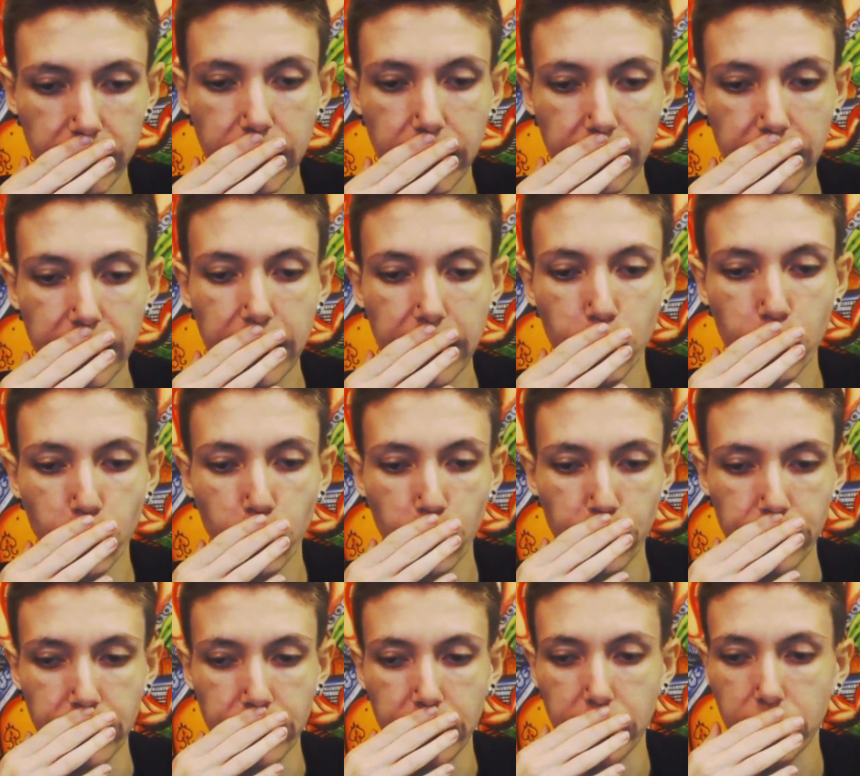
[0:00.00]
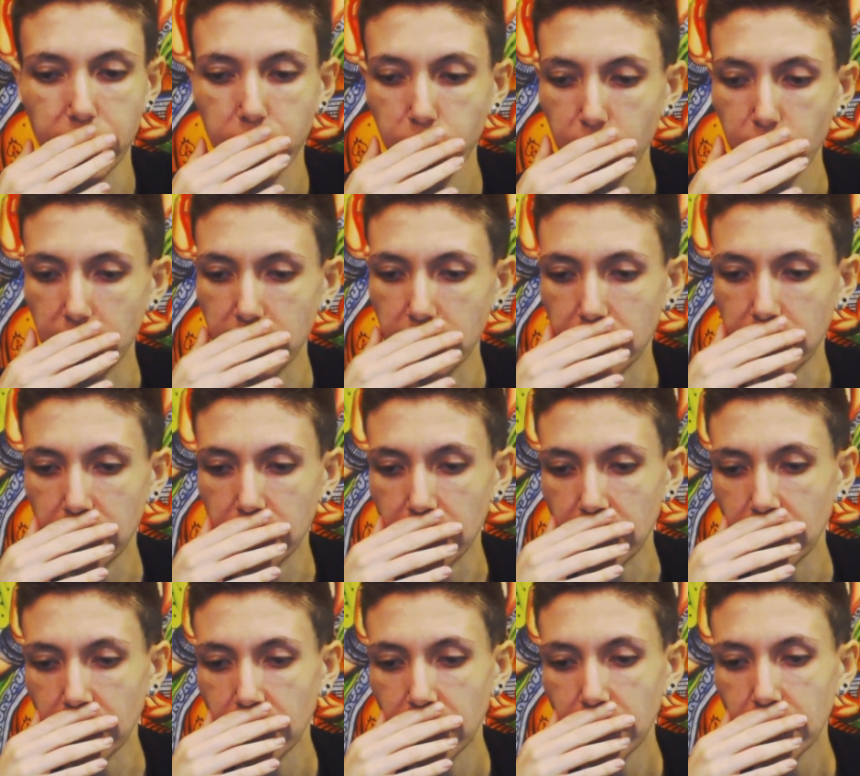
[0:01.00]
they're worthy,
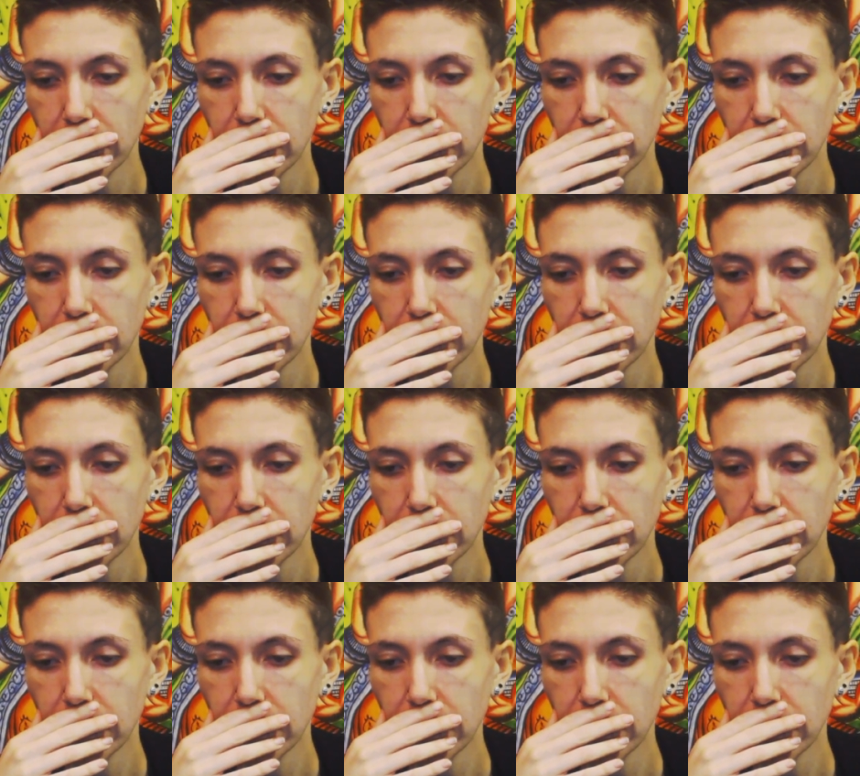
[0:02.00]
basically?